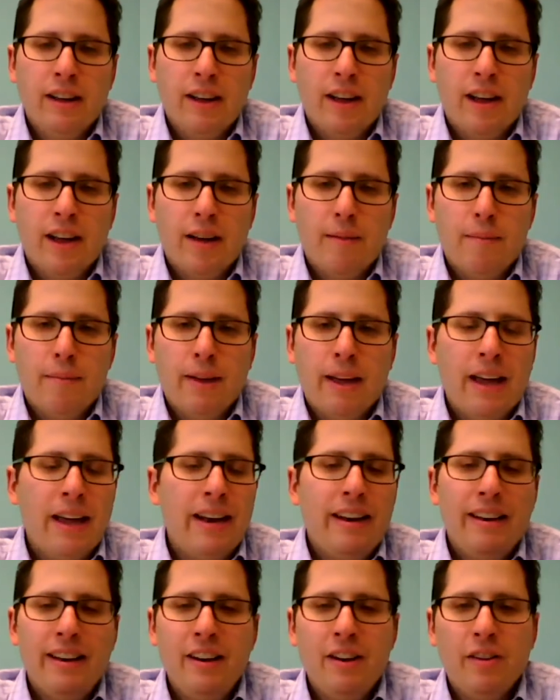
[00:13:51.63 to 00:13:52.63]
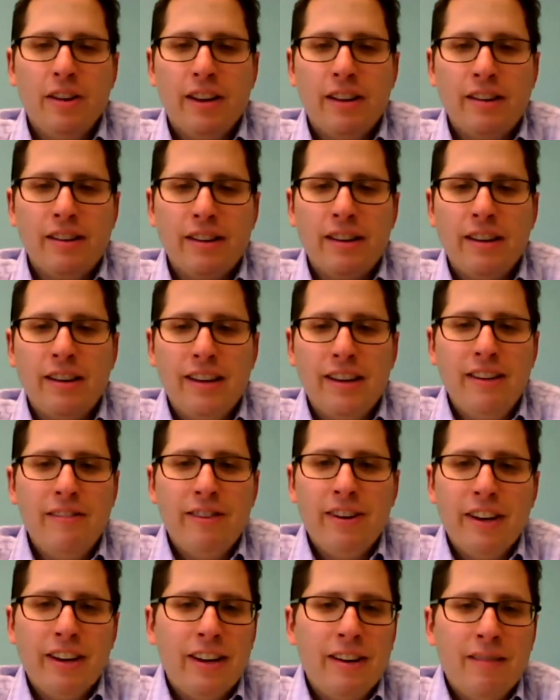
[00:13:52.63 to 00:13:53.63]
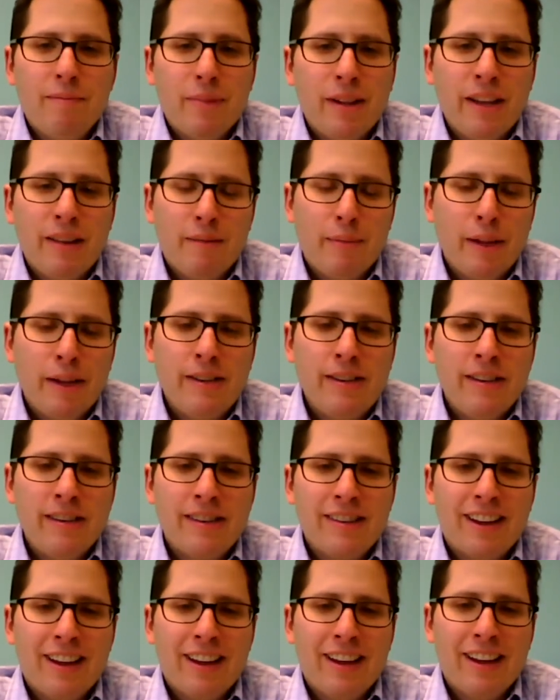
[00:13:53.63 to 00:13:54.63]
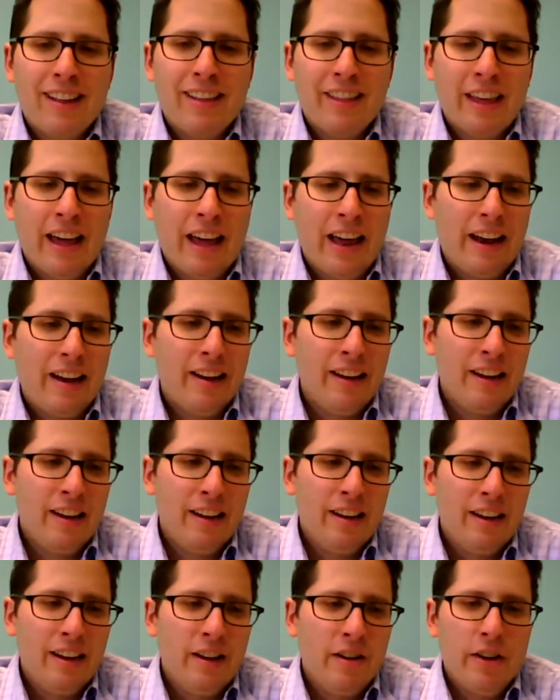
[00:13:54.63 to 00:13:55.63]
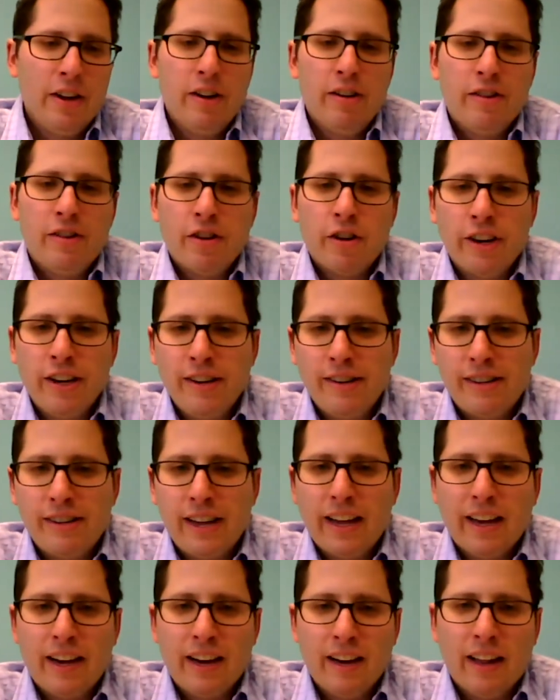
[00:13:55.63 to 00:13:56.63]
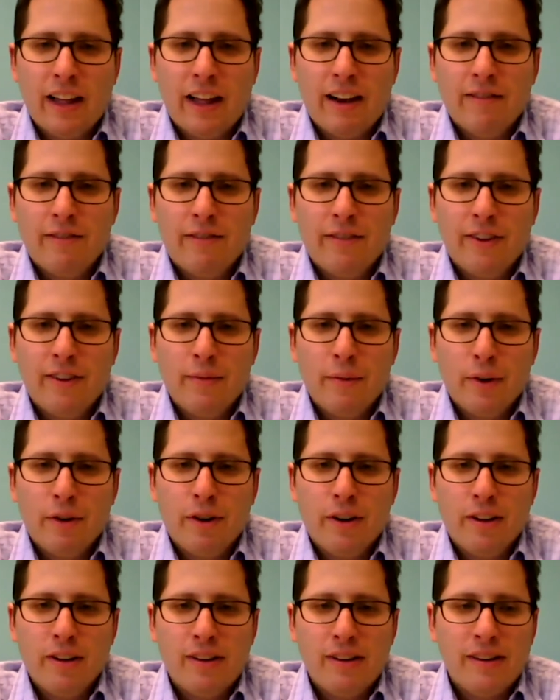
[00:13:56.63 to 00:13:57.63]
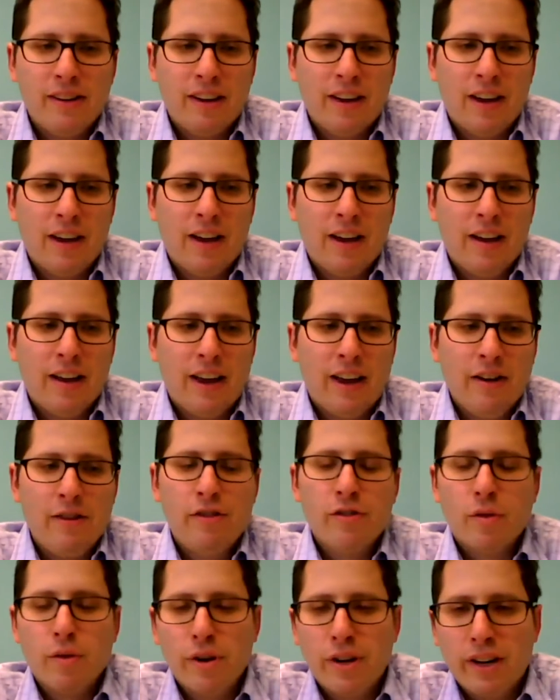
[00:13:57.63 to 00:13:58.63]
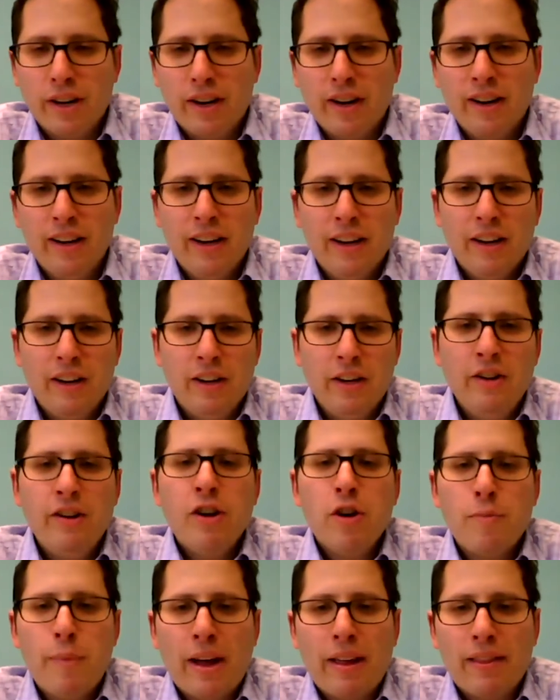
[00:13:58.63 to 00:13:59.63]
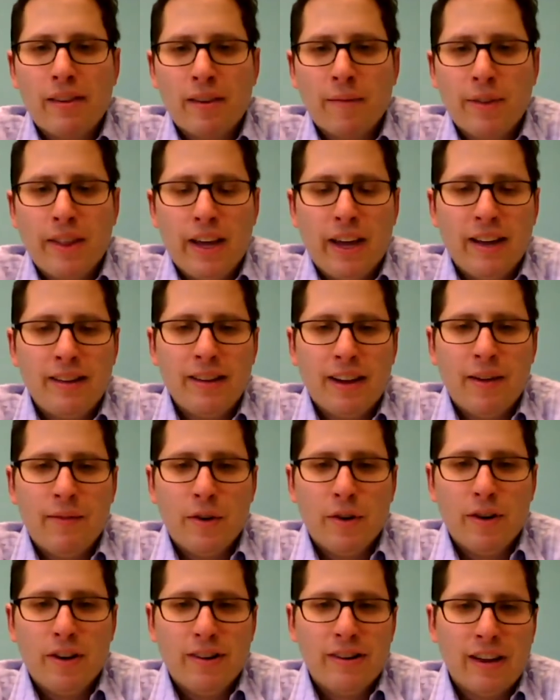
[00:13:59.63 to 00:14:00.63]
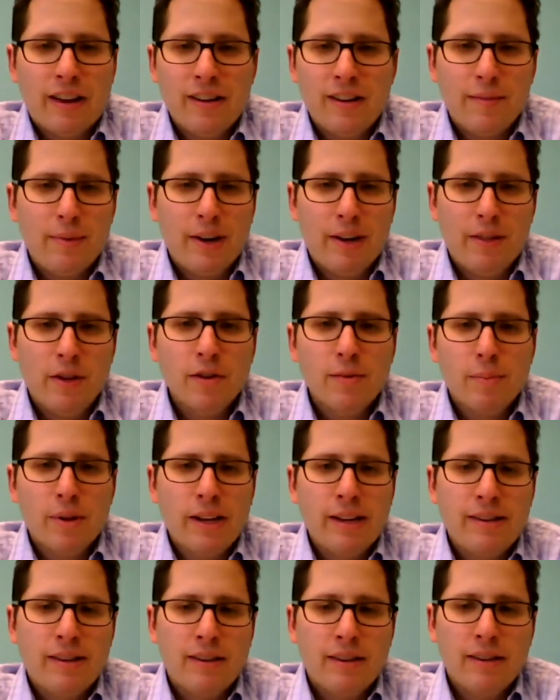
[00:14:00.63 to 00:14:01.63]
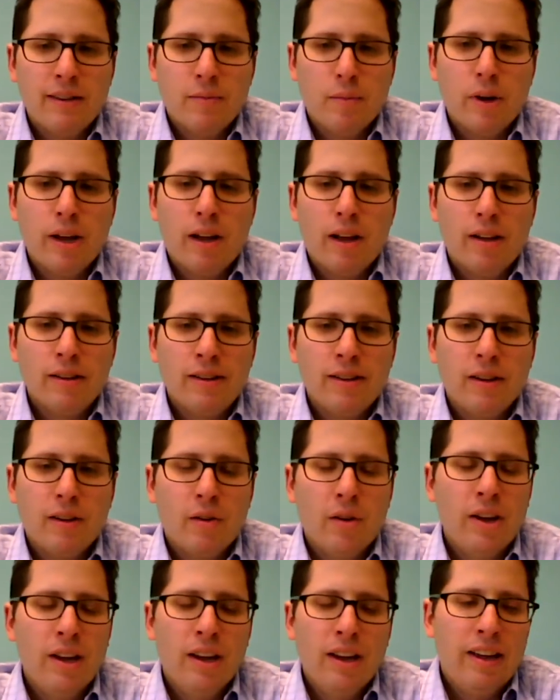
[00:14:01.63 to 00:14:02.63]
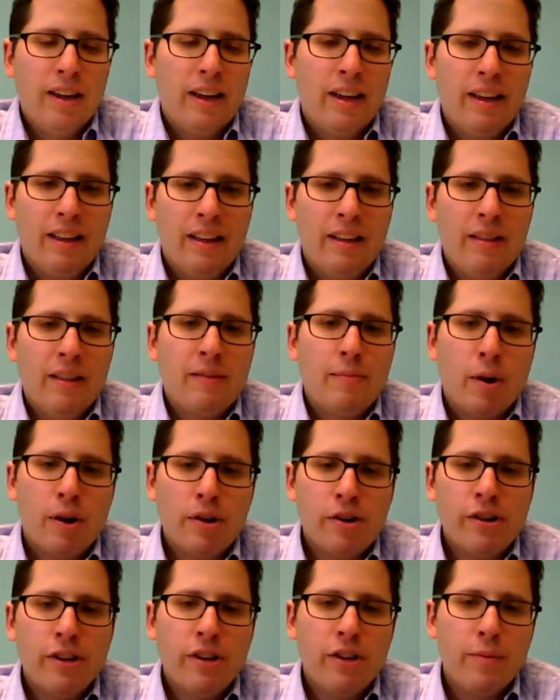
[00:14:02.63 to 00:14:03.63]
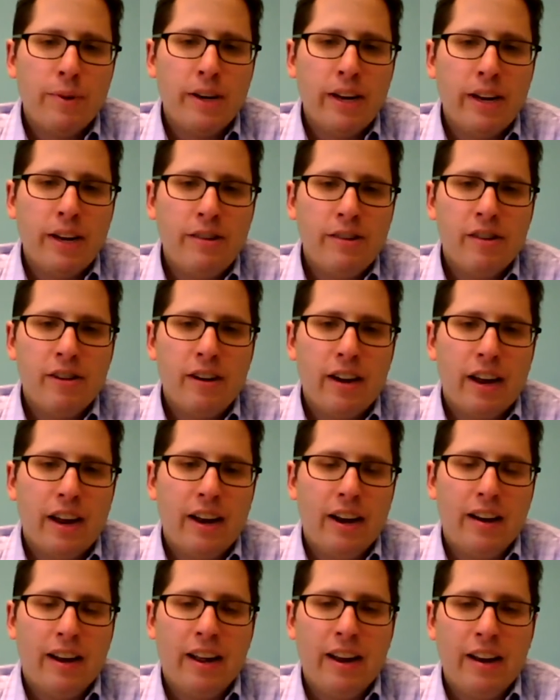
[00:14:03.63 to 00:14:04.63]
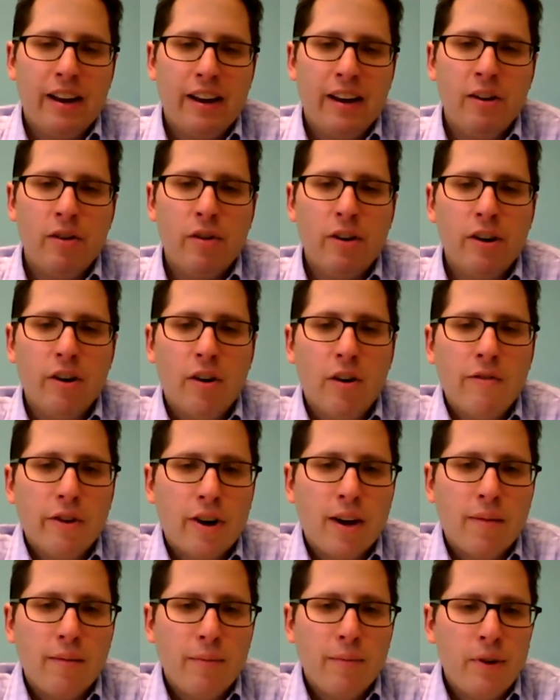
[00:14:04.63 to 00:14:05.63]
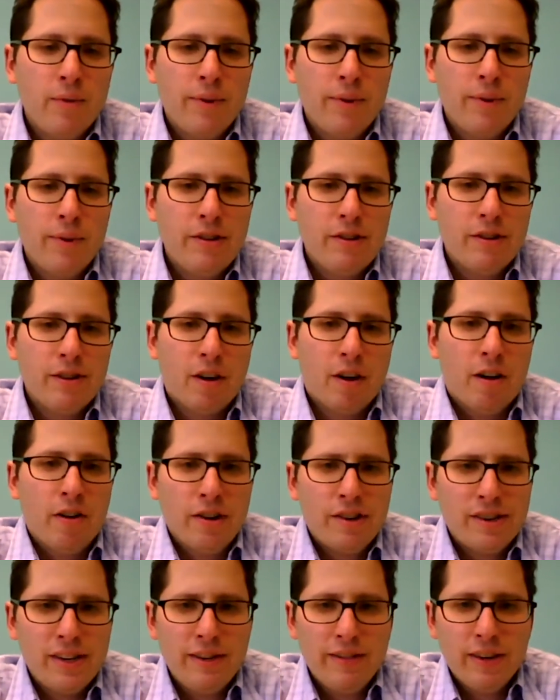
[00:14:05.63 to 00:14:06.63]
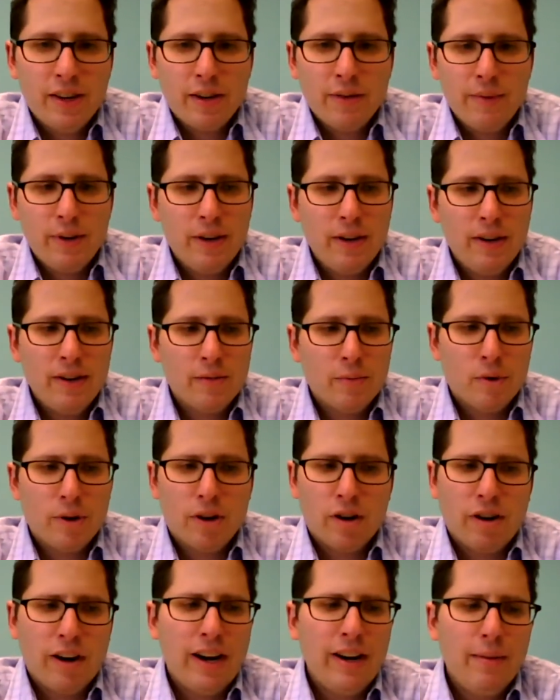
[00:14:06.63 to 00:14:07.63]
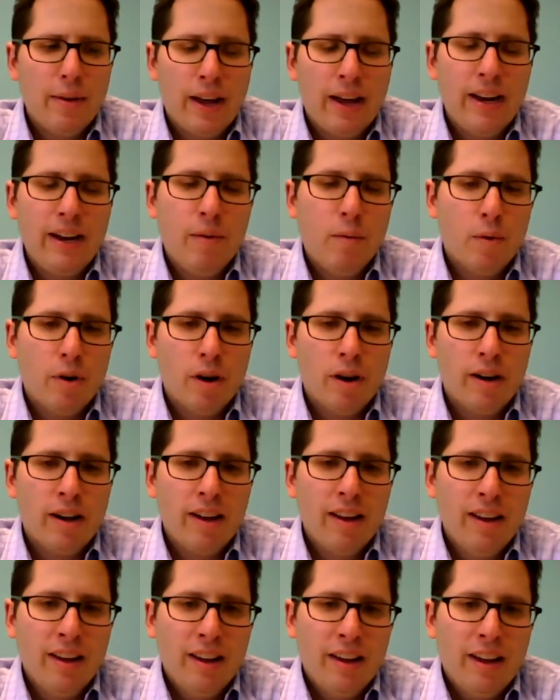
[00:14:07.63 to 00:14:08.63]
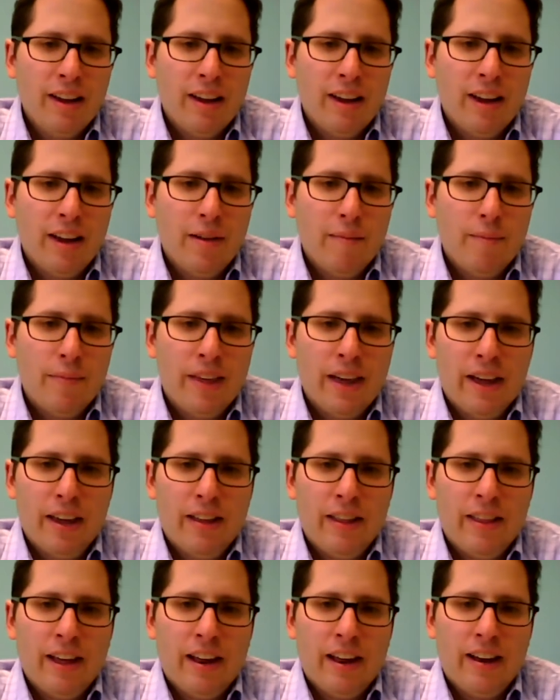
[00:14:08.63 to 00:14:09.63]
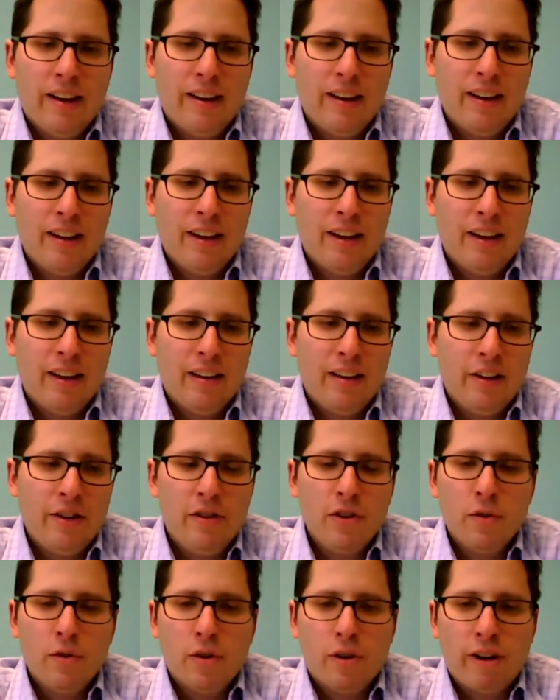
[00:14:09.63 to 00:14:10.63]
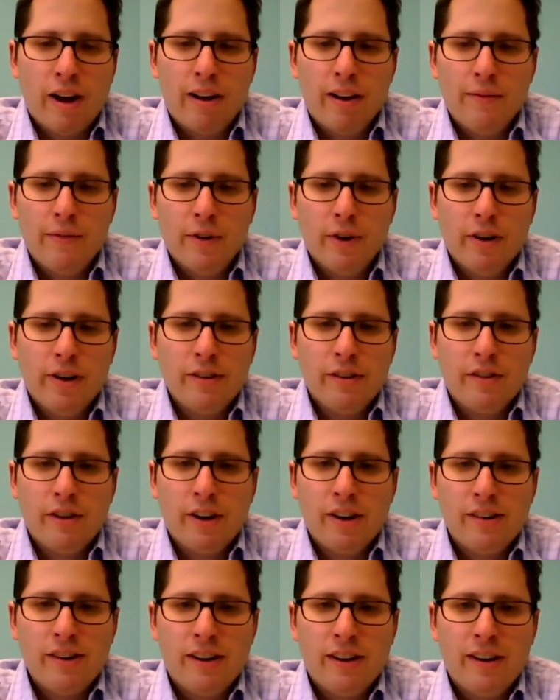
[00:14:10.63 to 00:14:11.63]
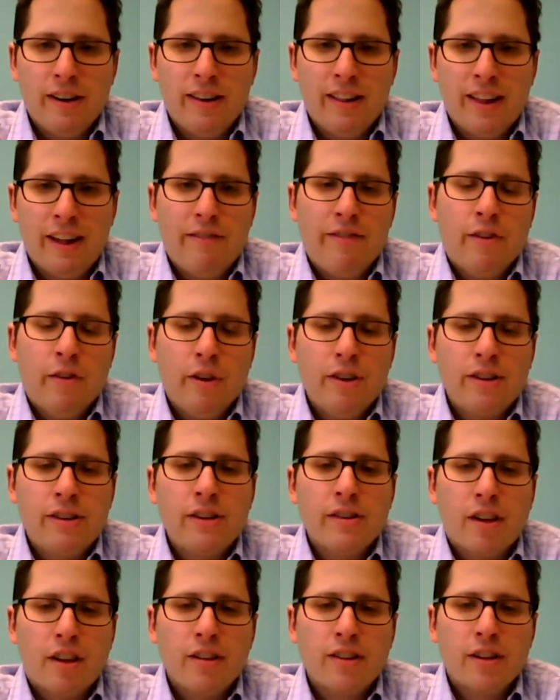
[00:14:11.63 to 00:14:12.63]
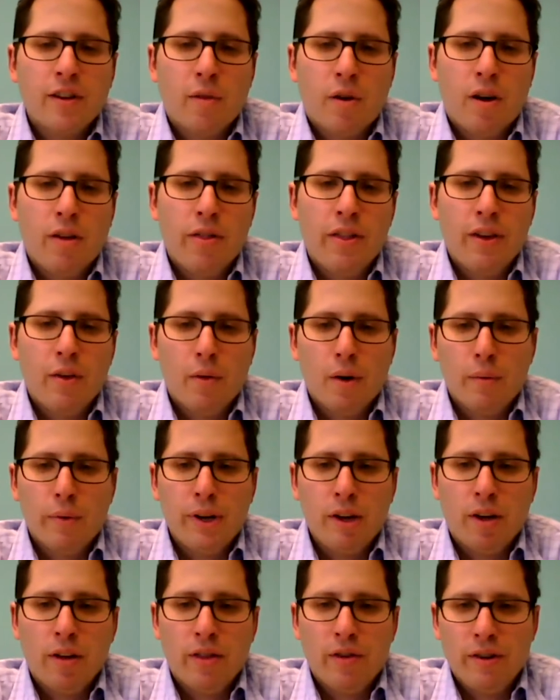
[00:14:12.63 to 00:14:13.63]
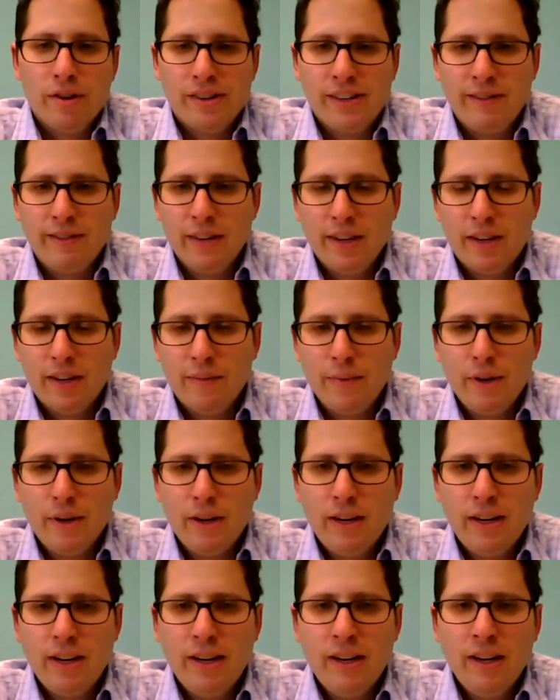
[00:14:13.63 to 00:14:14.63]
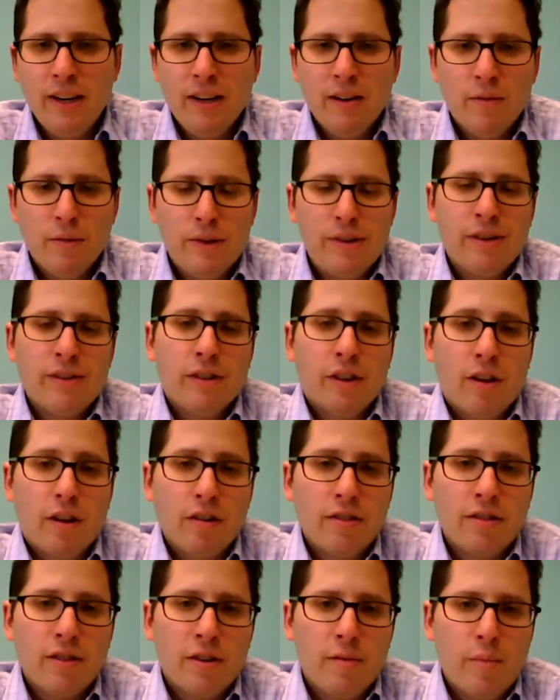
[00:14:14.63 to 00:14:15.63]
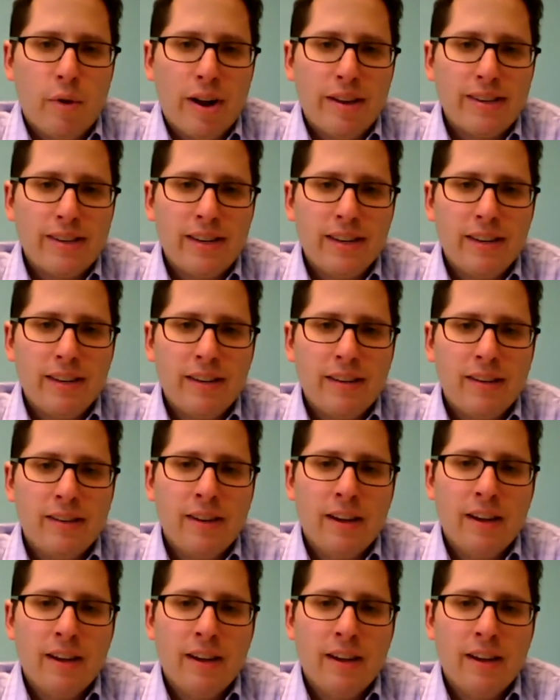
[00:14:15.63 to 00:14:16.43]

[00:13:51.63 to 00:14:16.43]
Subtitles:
And it's even in places that Turkey's taking in a lot of immigrants, and Jordan. You hear about some of the anti-immigrant sentiment in those places as well. So it's partially human nature, and in order to overcome human nature, our receiving communities work, or any work that you do around immigrant integration that focuses also on what we call the receiving community, which is long-term residents,